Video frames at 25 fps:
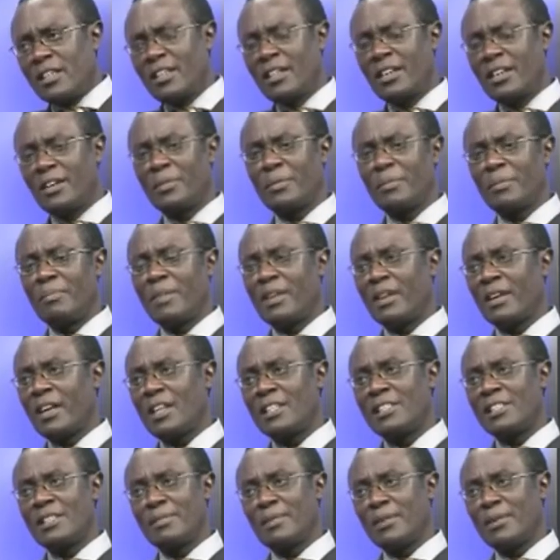
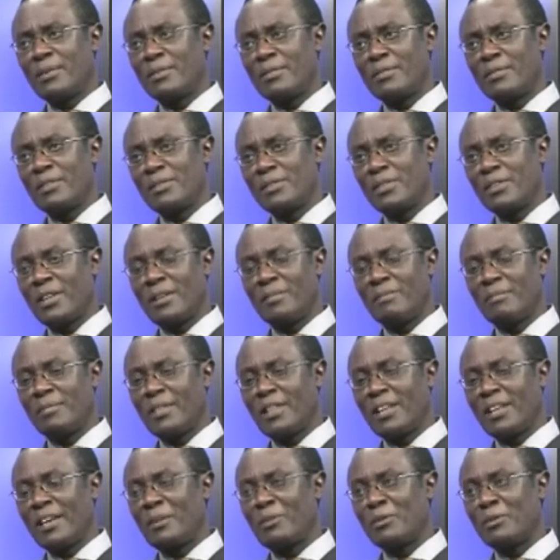Largely because
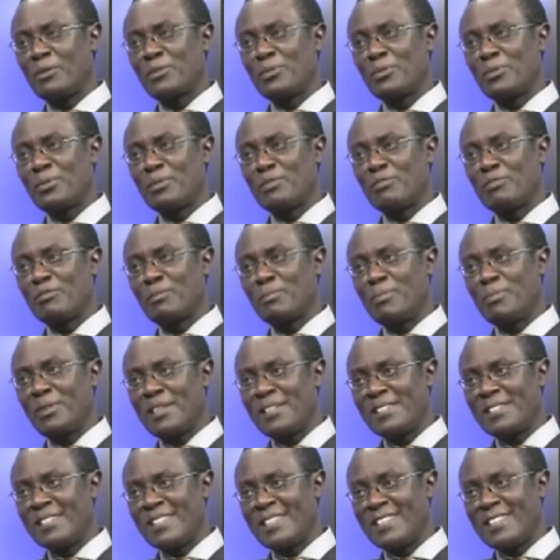there are no schools for
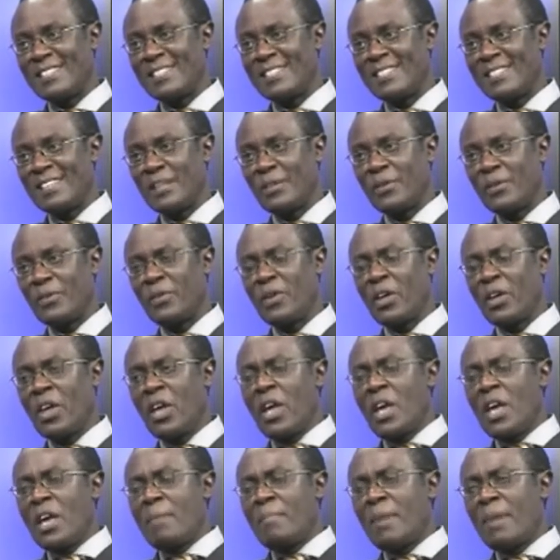presidents, you know.
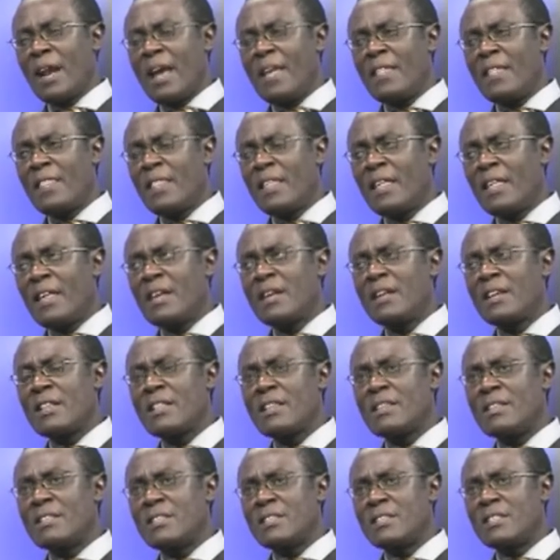But I think
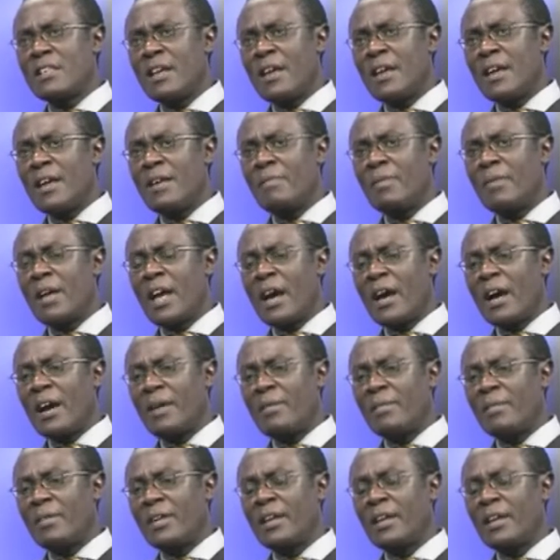that
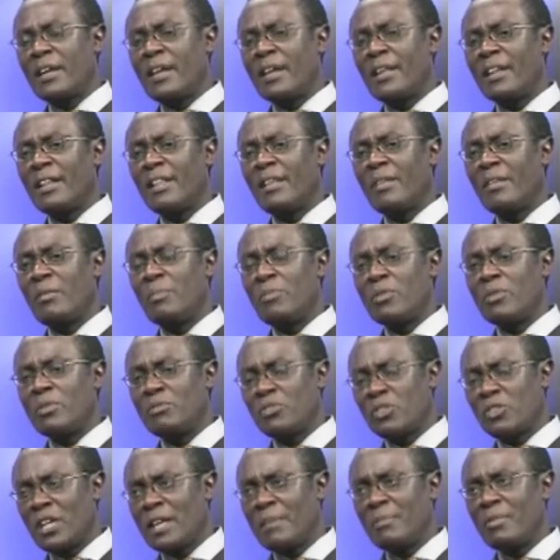
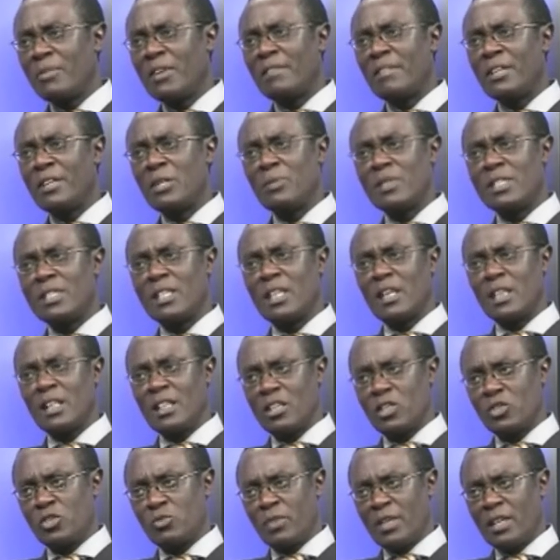Musalia Mudavadi will take
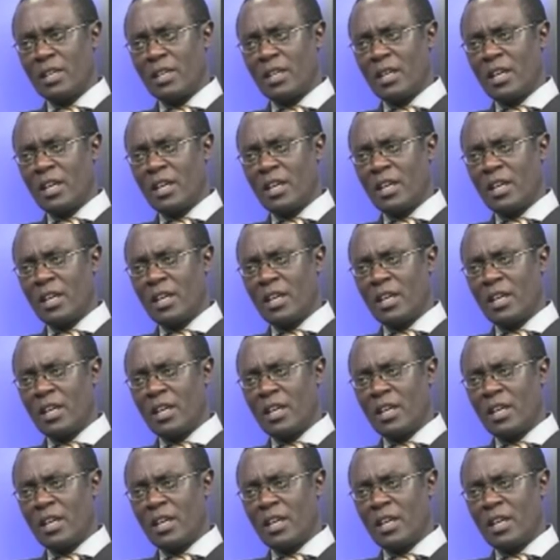this one.